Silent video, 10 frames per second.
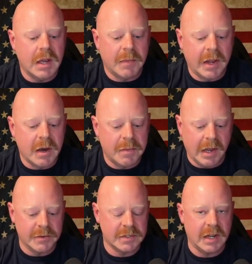in my
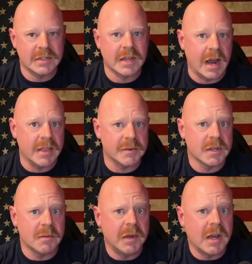company. I was the next guy that
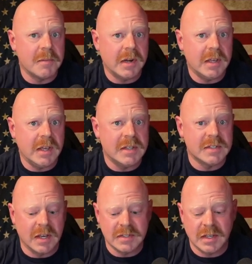was going to become an
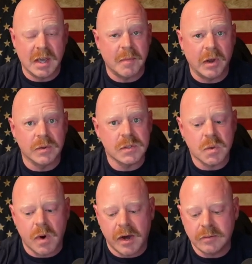E6 and get my own
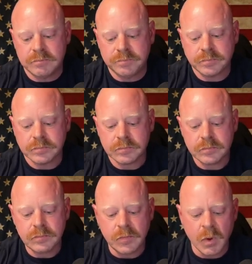squad.
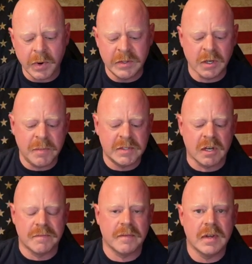When I took
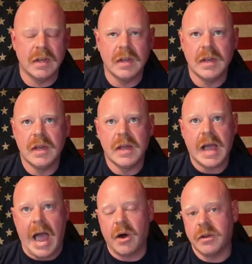myself
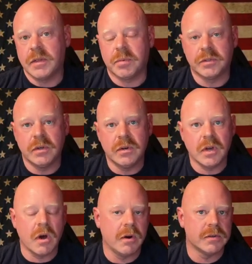out of the
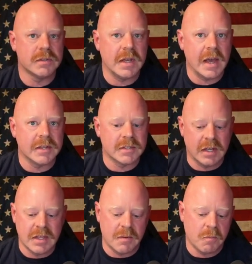platoon to go to CS
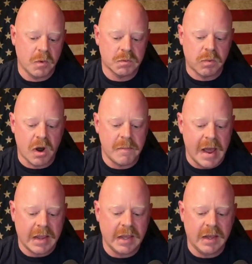and then was brought
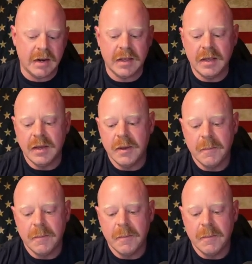back in,